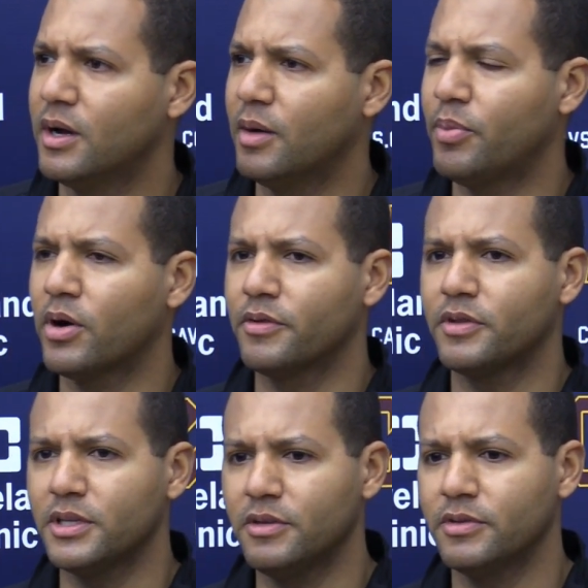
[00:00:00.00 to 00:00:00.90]
a part
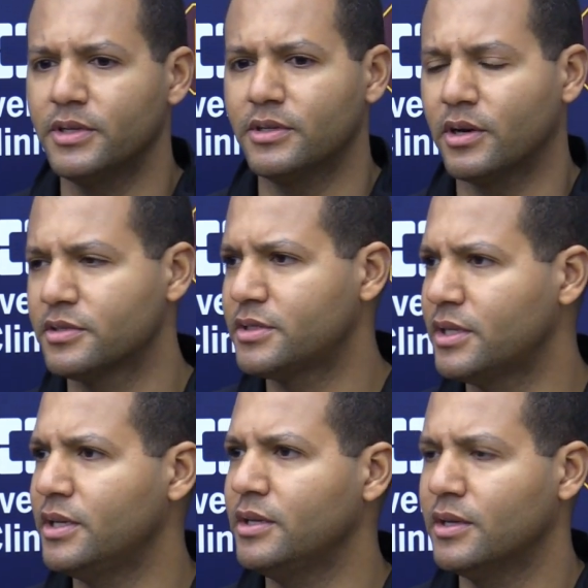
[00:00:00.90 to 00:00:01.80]
of Cleveland, our
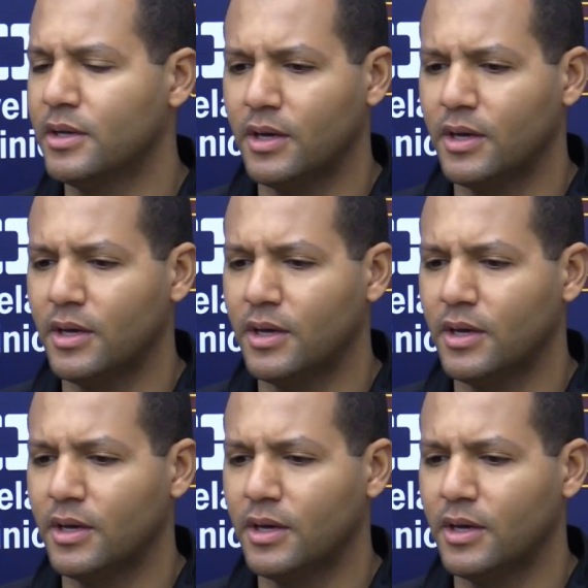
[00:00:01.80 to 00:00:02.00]
city,